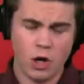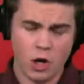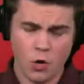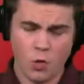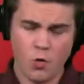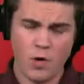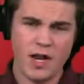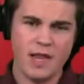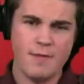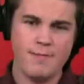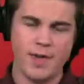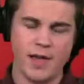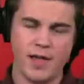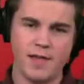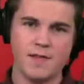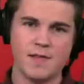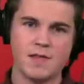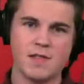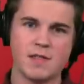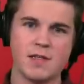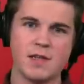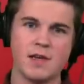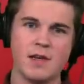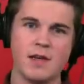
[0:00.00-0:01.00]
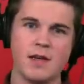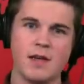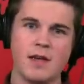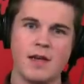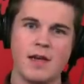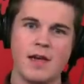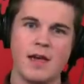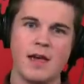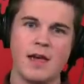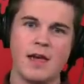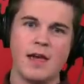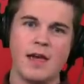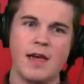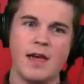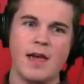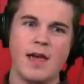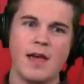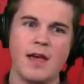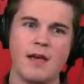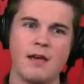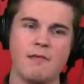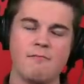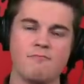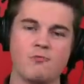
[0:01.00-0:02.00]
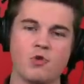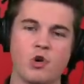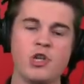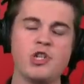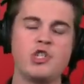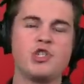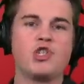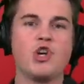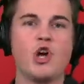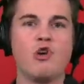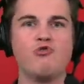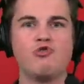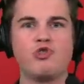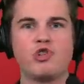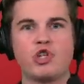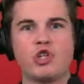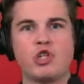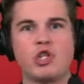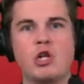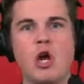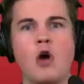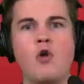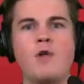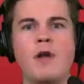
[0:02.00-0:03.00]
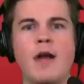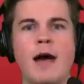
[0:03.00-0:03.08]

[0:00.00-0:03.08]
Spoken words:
know what he means, Chris Jones showed